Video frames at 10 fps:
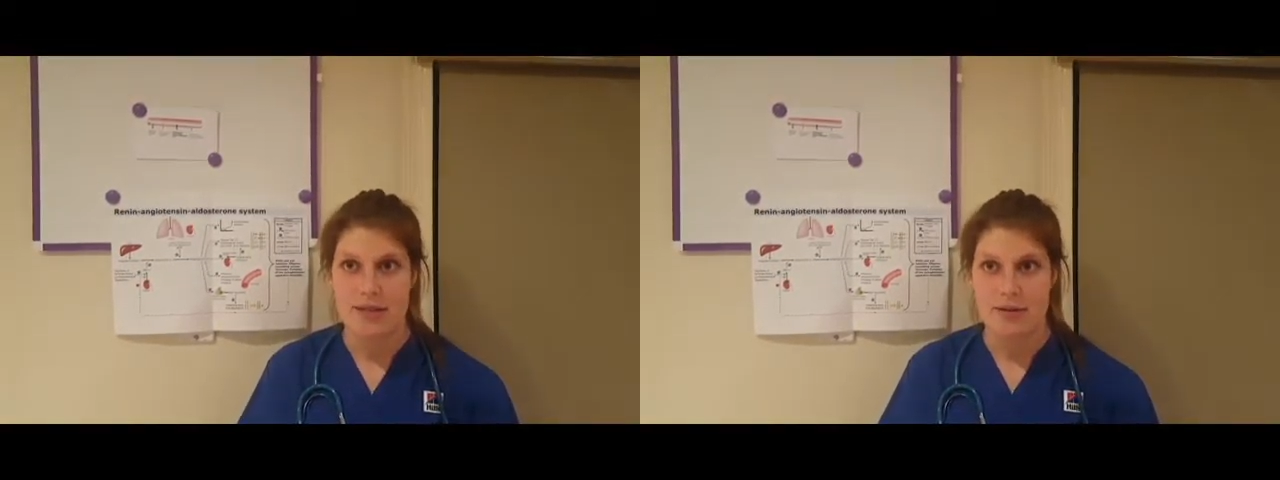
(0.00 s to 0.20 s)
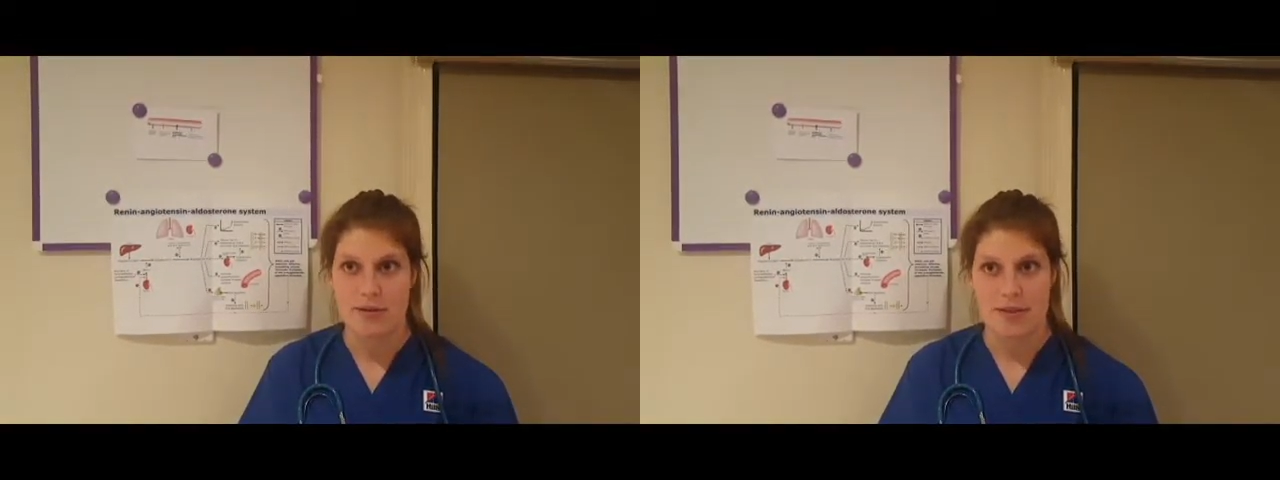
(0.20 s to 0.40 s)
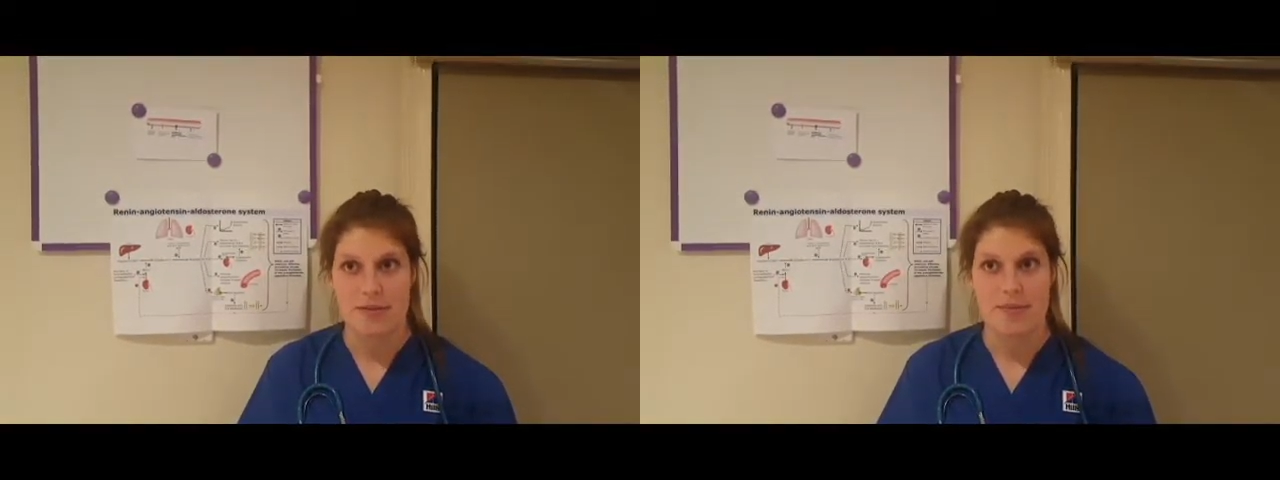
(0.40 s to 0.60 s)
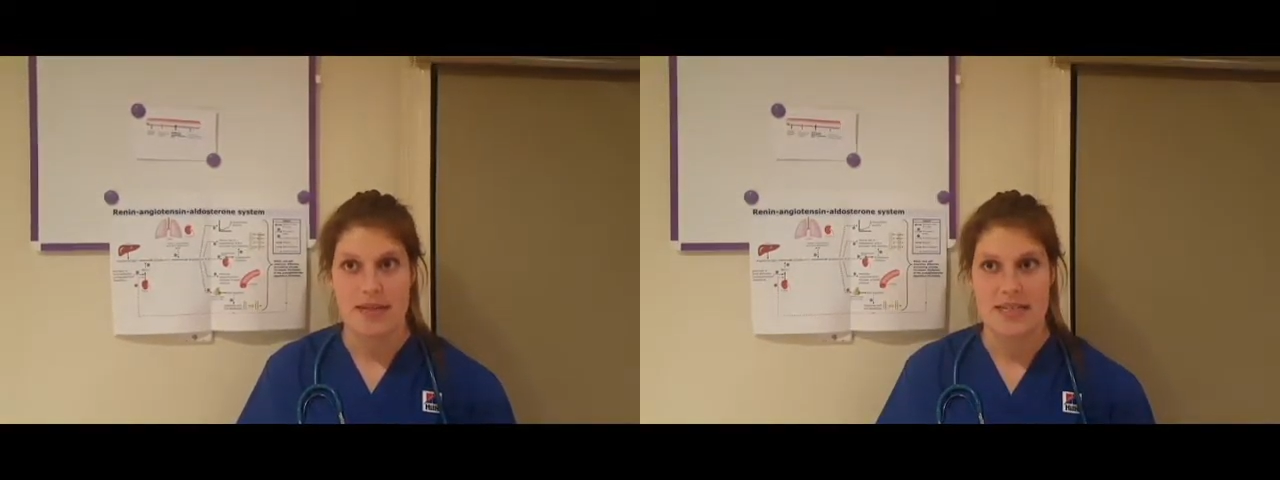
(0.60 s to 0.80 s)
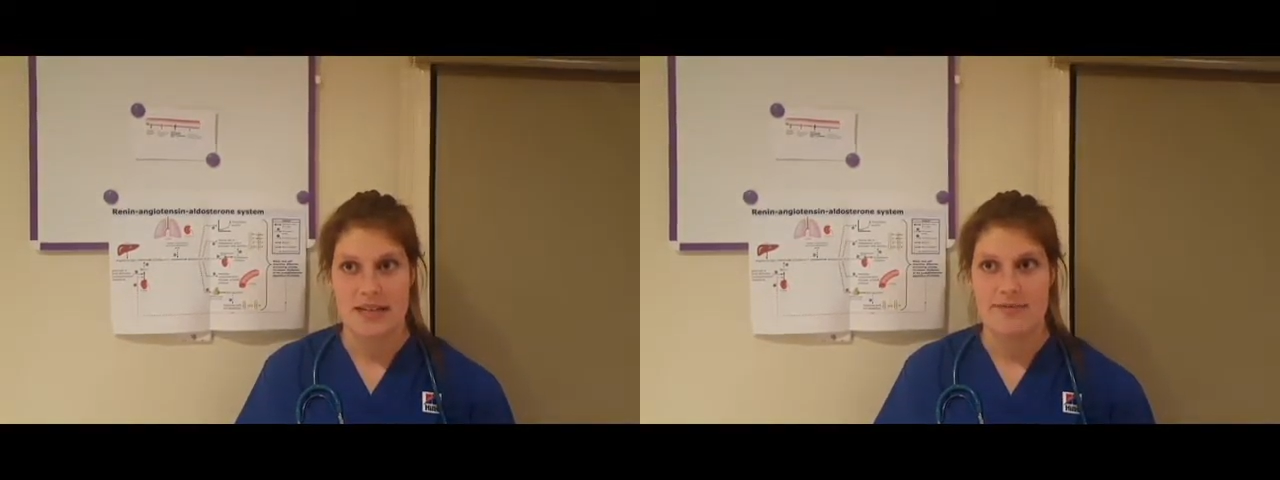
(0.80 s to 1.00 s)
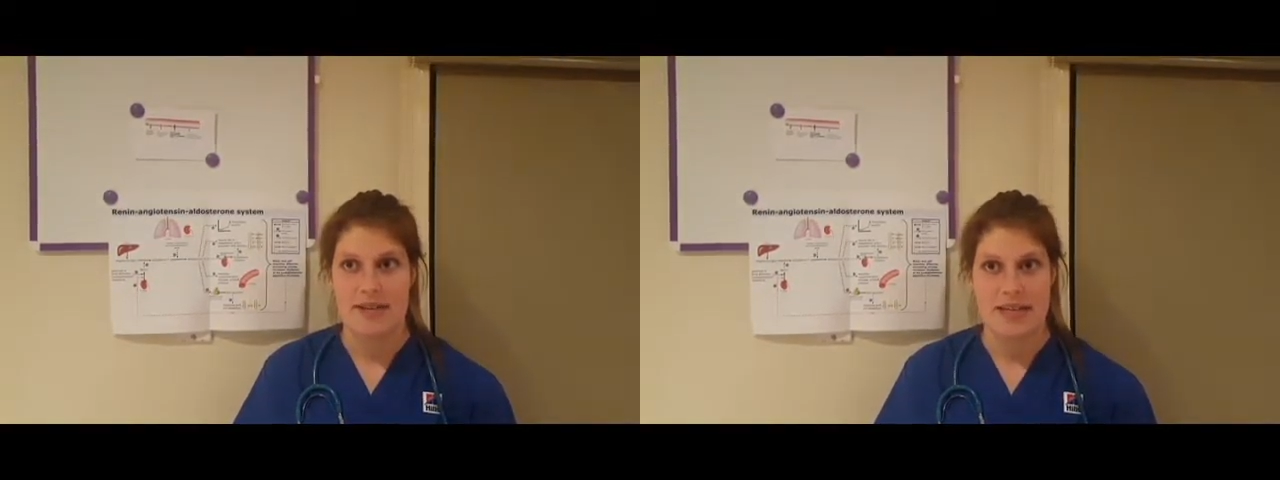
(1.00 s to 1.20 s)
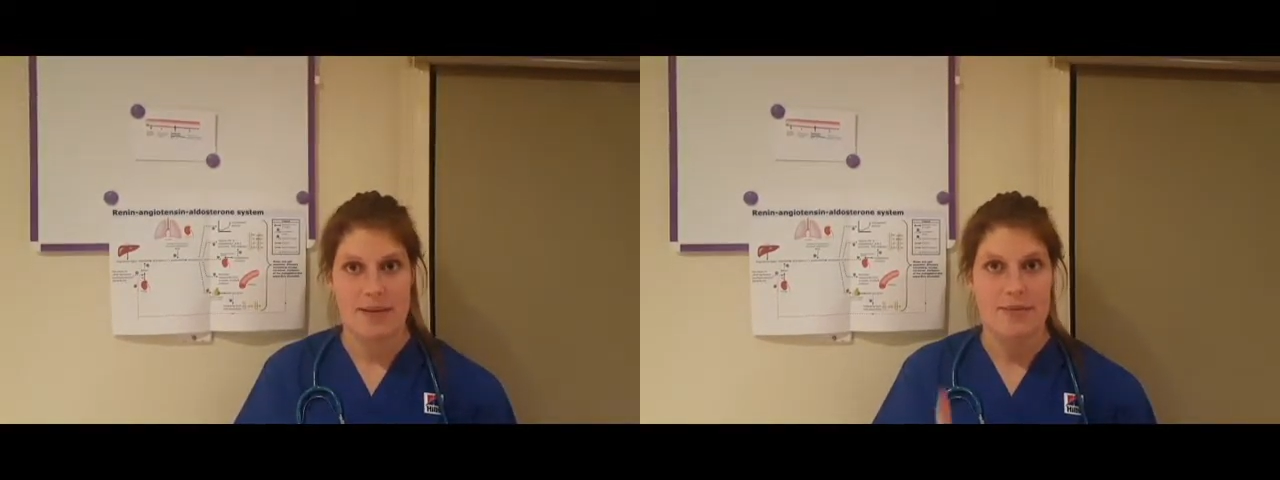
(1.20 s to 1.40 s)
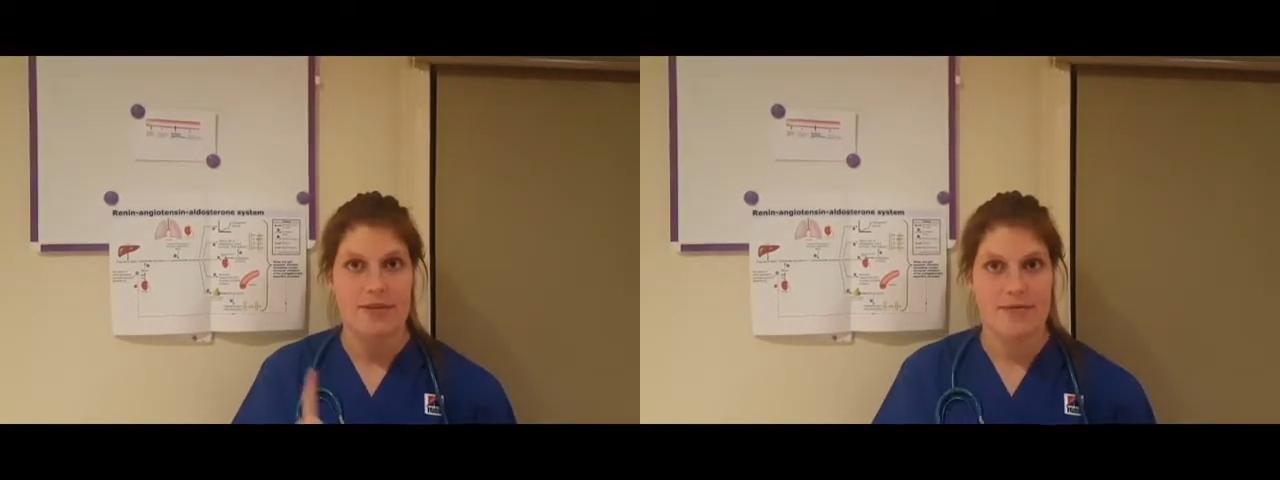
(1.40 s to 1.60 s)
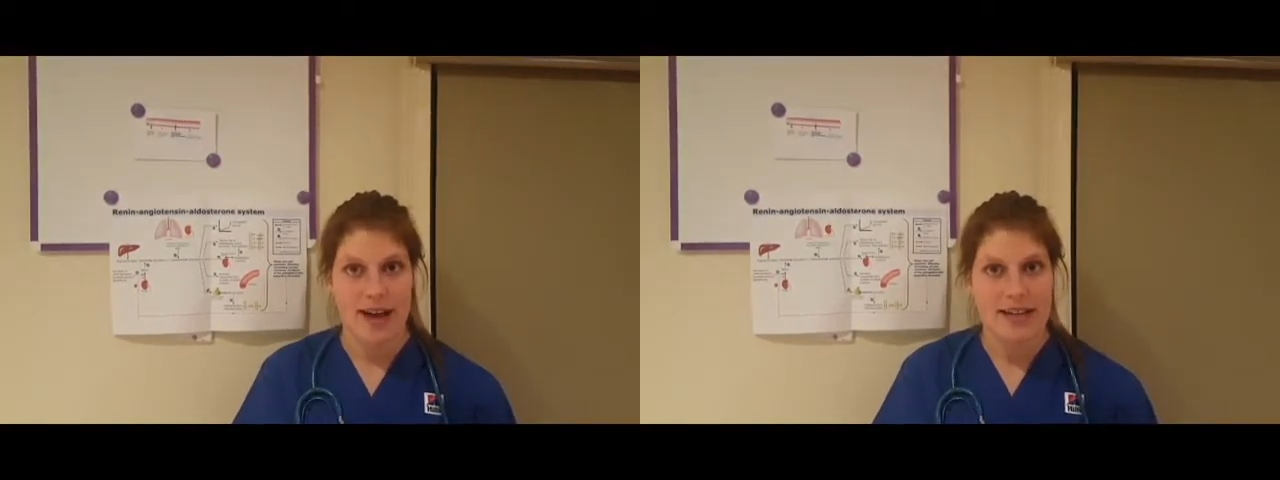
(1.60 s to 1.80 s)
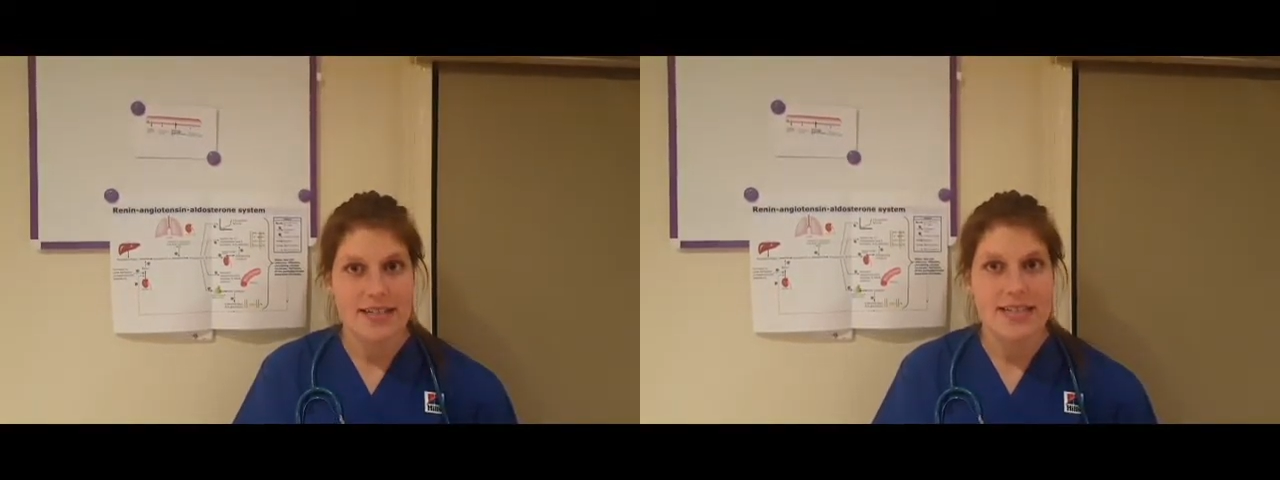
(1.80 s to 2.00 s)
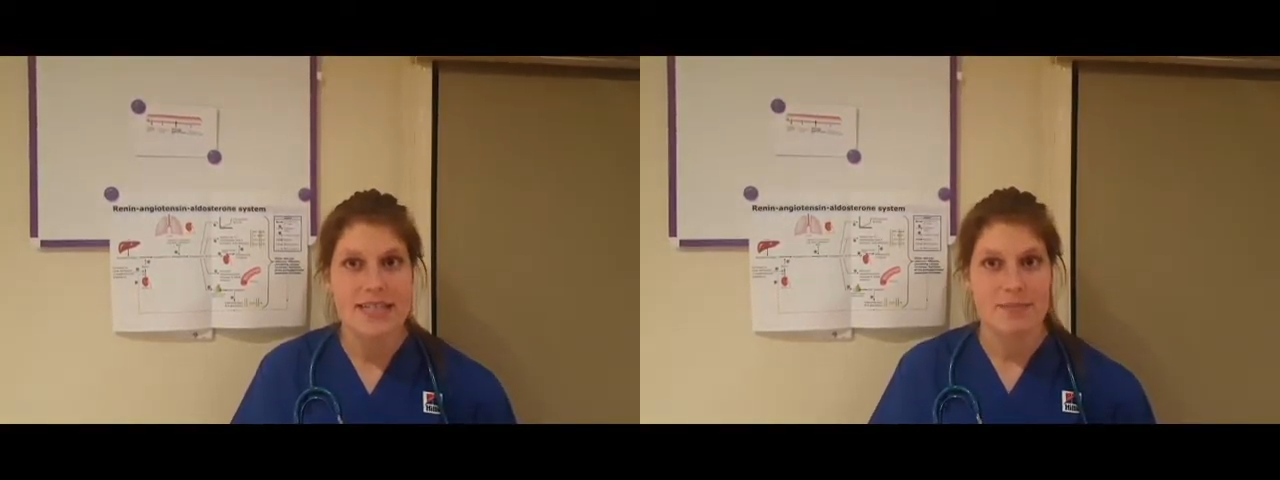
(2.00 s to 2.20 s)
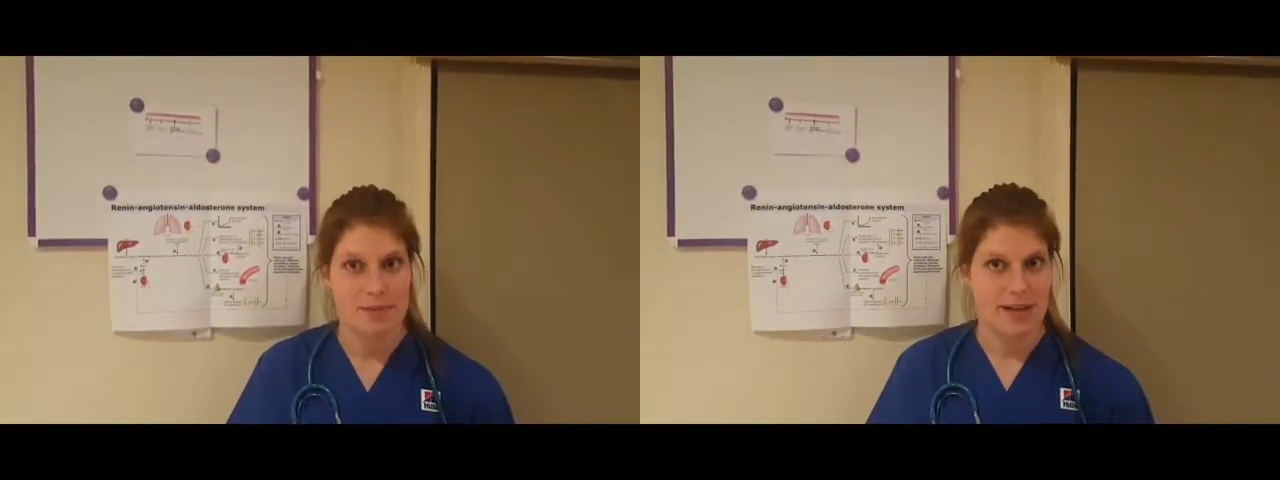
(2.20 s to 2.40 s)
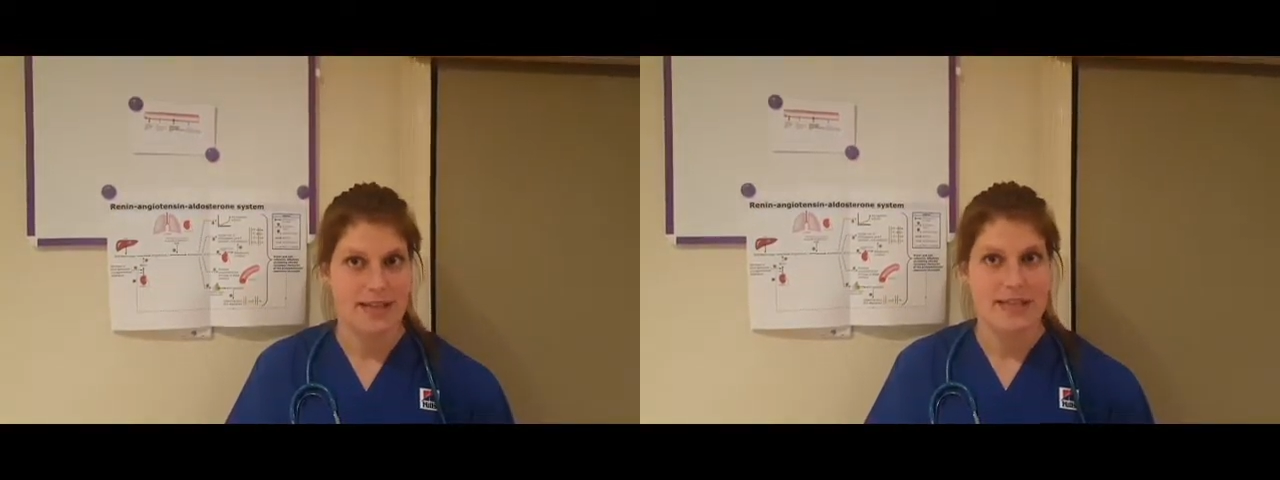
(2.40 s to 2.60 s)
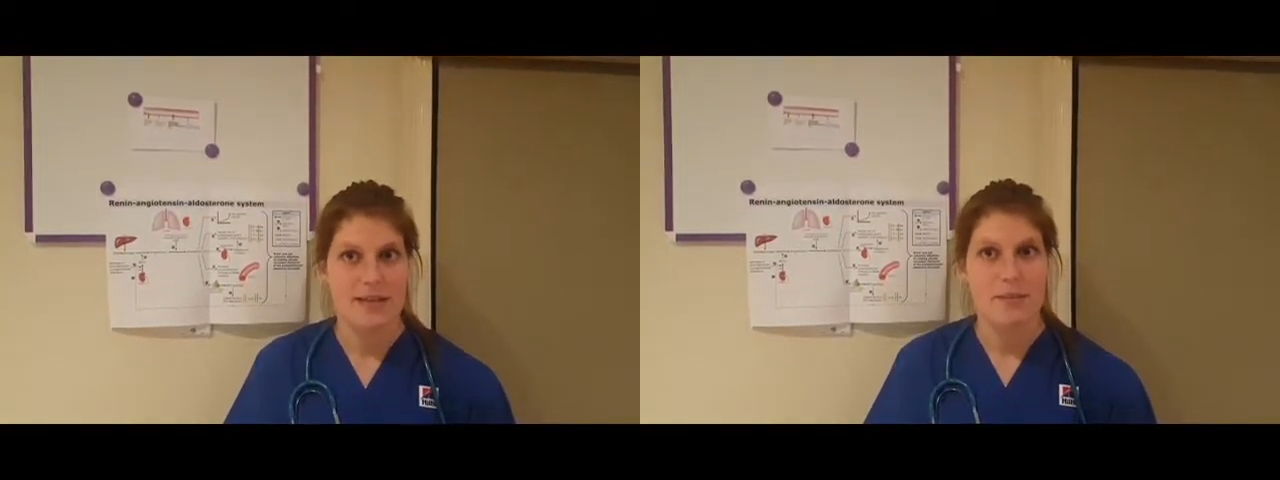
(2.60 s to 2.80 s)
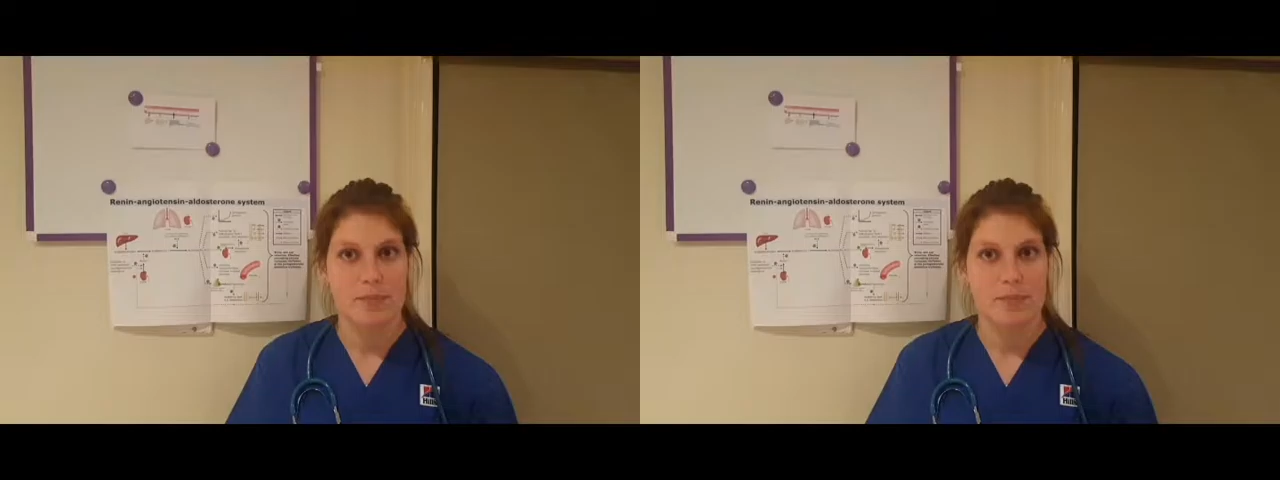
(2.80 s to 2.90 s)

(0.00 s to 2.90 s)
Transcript: also administered with a number of factors, bloods,